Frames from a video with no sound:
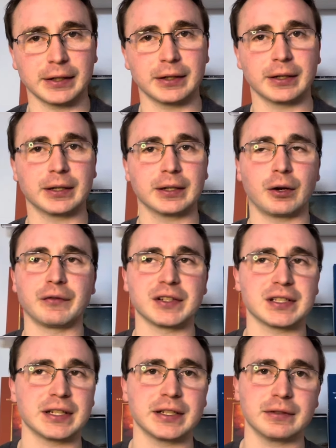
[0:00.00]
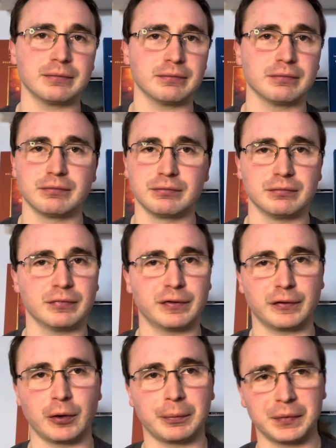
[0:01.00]
Uh, obviously,
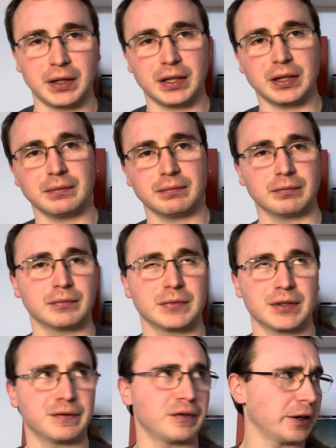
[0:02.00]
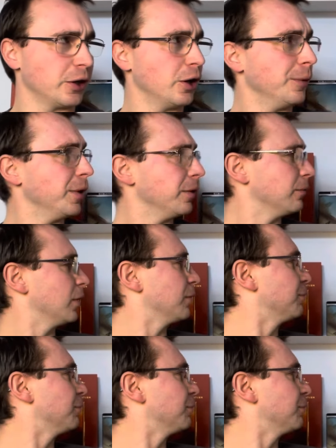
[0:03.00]
from the Frank Herbert, oh,